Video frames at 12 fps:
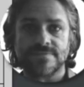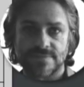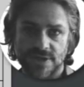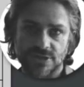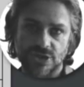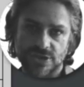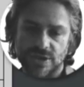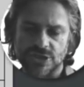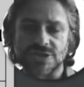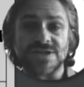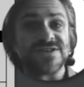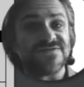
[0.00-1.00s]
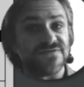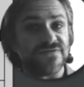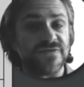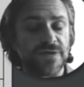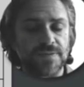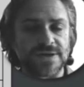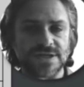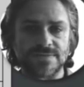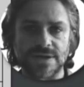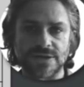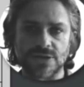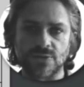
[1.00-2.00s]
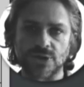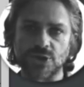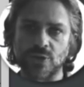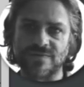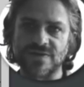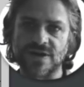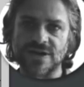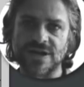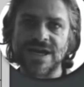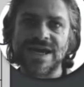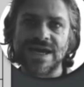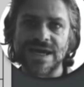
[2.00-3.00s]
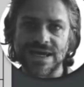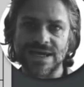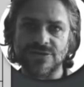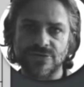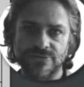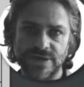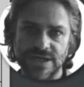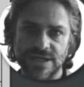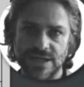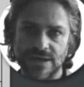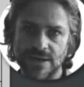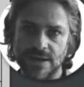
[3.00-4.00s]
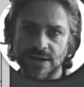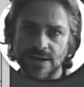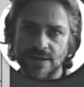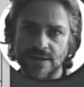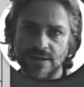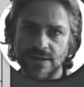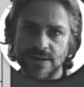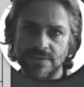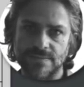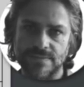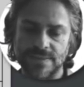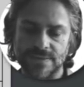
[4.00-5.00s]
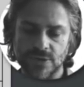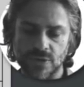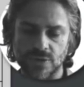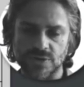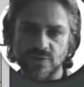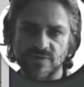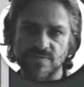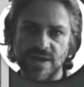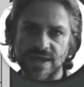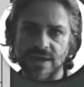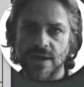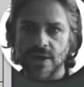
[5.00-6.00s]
such and such. It's a bit similar to what you have done in the reading course with me.